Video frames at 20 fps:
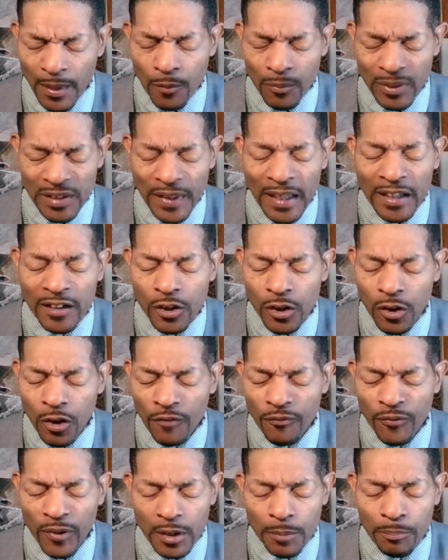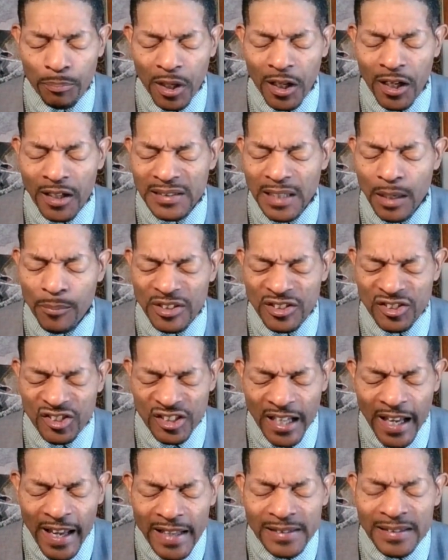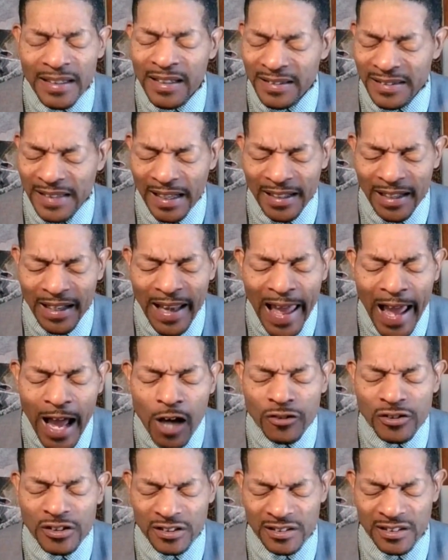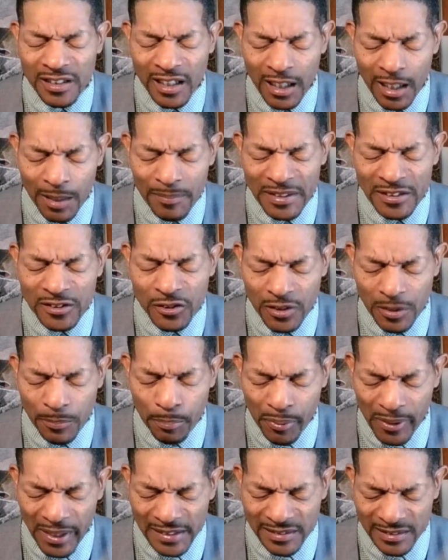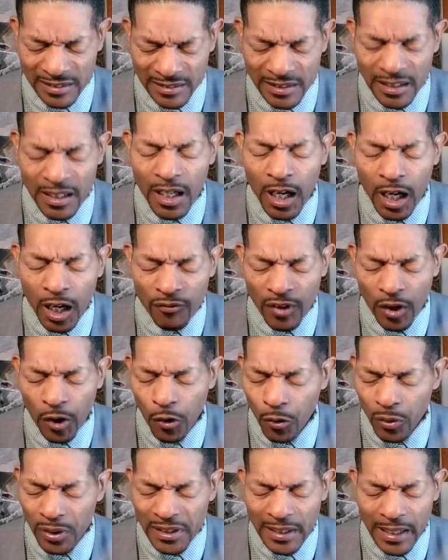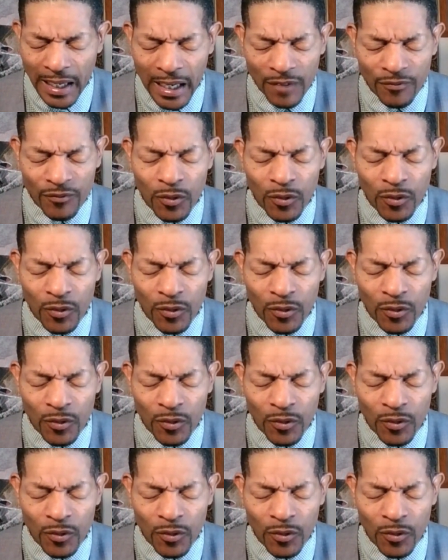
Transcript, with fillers: We thank you, Lord, for the blood that was shed that allows us to come into the presence of a holy God.